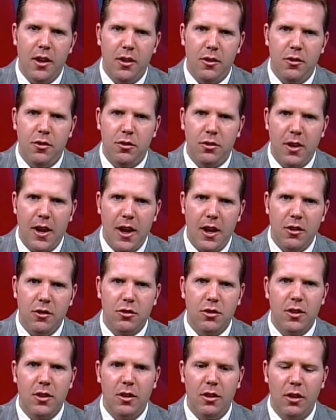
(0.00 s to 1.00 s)

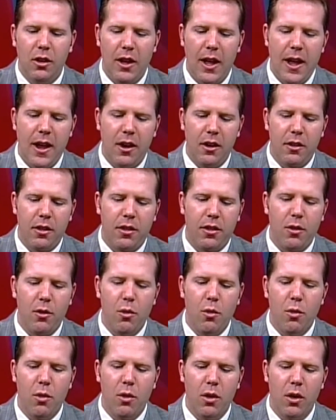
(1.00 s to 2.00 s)
change in length
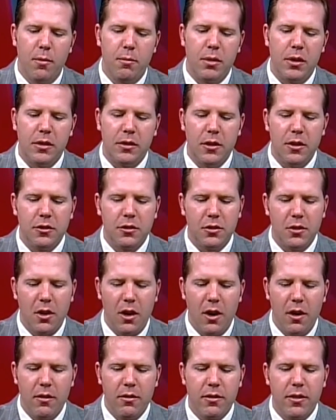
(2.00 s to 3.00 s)
or position
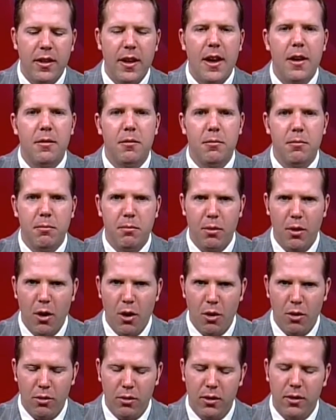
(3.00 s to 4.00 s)
of that
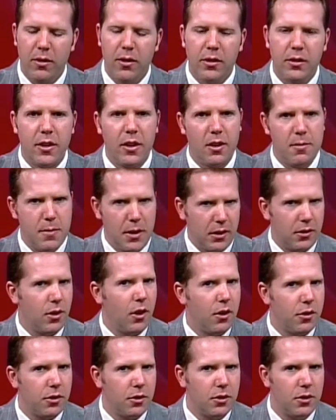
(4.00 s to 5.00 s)
bone, the second
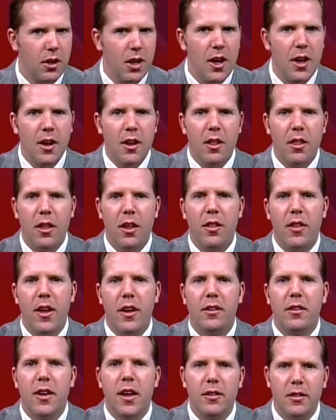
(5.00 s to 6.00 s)
metatarsal, then
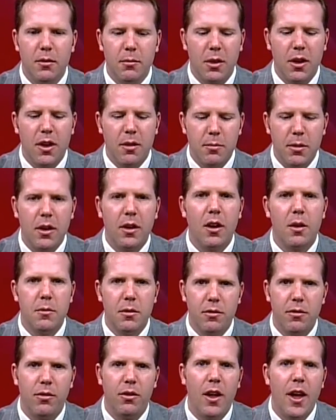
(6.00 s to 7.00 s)
that tendon can become
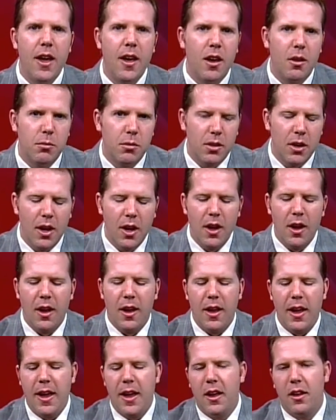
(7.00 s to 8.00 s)
inflamed
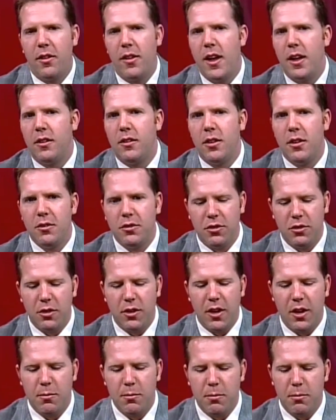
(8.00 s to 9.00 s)
and that tissue
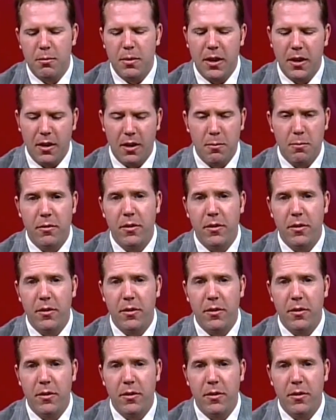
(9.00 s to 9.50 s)
can become